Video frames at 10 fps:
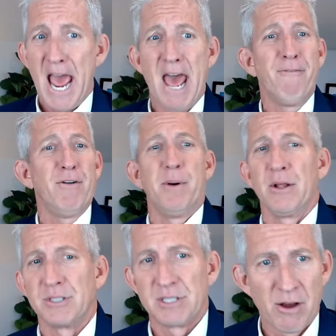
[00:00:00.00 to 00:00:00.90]

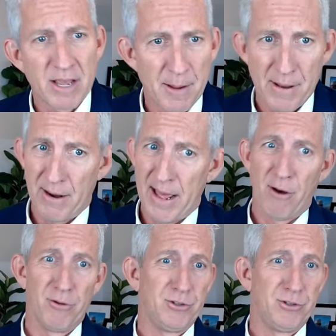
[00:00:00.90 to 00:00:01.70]
Everybody was talking about how,